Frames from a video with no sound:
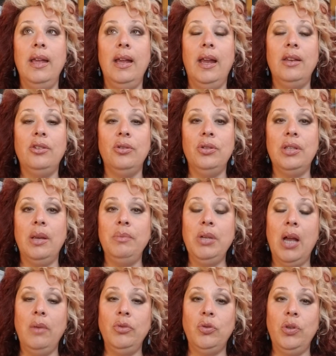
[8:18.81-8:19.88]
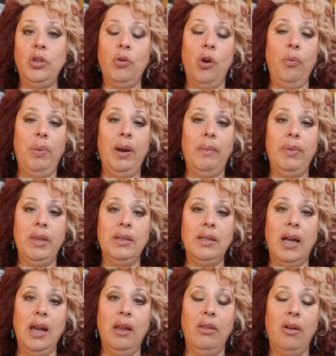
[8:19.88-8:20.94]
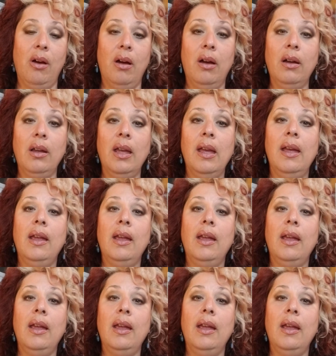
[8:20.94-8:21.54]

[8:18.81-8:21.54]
And so sometimes when you open up the dialogue,